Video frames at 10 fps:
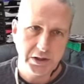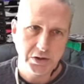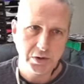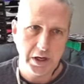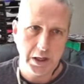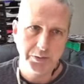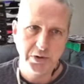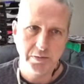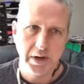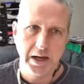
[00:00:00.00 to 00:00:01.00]
extra help
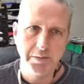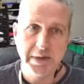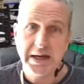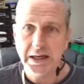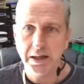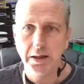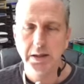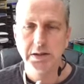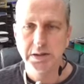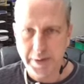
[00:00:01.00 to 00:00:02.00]
to my many
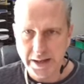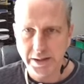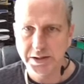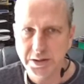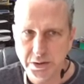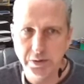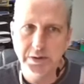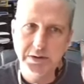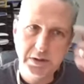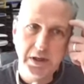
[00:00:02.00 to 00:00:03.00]
Spanish
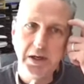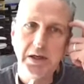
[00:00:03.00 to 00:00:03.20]
students.